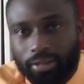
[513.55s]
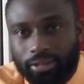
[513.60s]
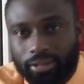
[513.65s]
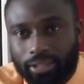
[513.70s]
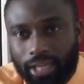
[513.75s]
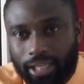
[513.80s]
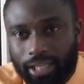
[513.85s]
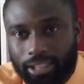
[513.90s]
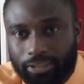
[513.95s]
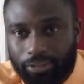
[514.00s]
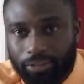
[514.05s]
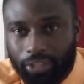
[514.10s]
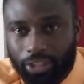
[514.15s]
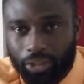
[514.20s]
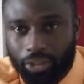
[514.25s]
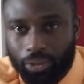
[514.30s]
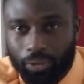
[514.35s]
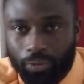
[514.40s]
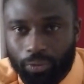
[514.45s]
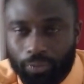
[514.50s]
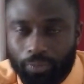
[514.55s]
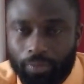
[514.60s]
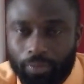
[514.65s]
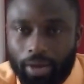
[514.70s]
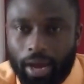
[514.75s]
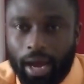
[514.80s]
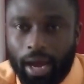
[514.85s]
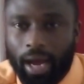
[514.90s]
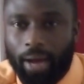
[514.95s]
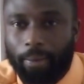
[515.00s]
share this video,
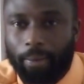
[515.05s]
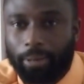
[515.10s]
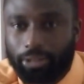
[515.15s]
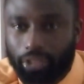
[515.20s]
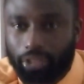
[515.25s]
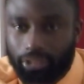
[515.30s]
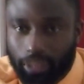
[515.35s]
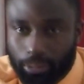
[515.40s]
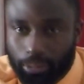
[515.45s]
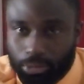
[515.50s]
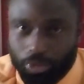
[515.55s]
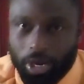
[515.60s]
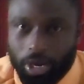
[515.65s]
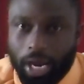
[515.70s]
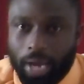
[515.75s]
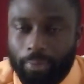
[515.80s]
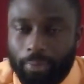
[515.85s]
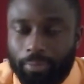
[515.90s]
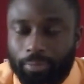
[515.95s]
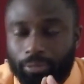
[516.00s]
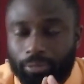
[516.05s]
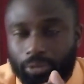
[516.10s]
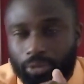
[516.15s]
uh, make sure you subscribe,